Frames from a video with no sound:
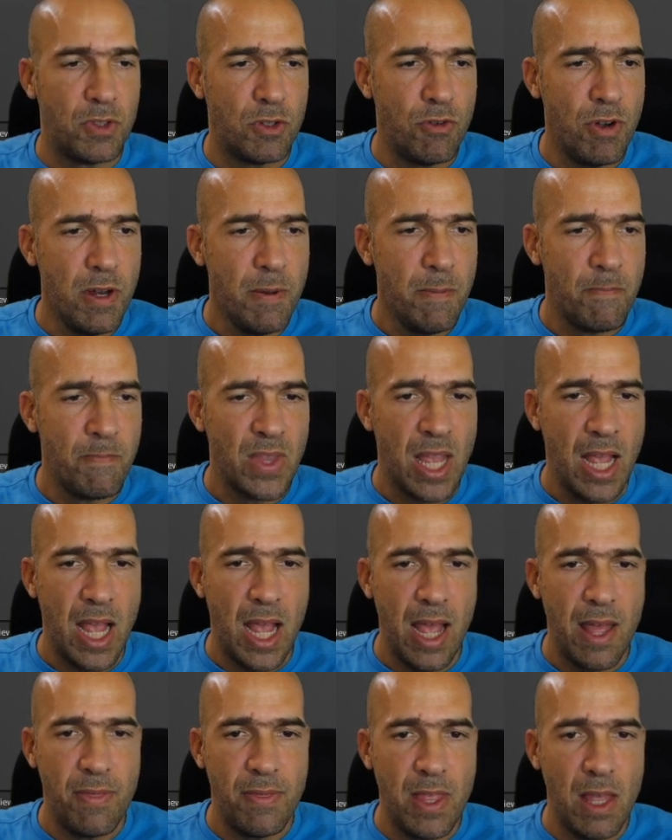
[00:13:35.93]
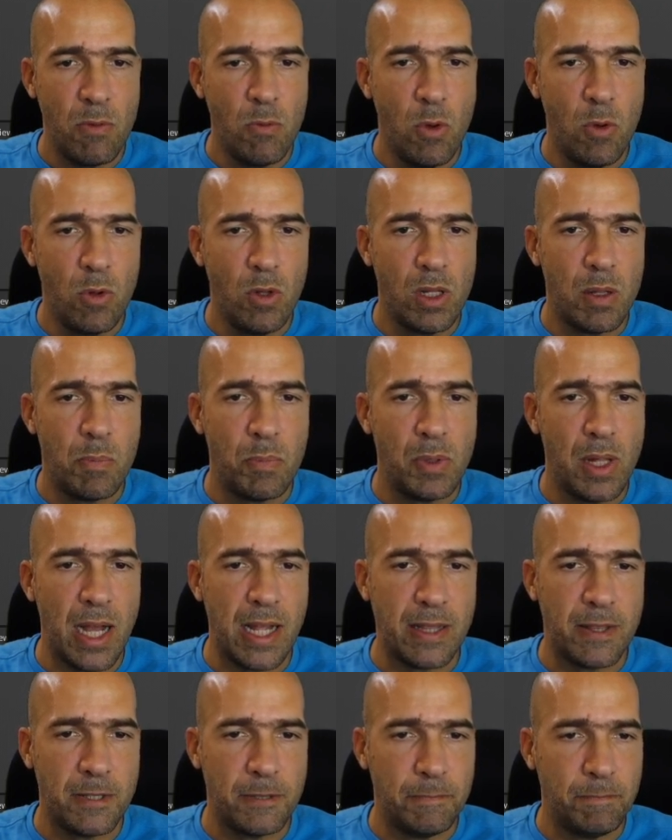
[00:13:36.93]
3, and then we will
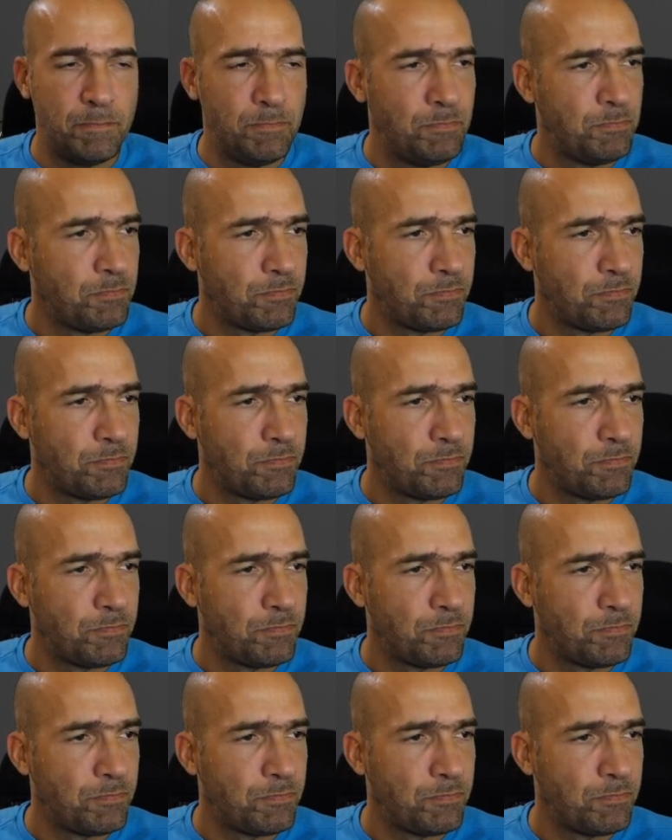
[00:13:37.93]
apply it.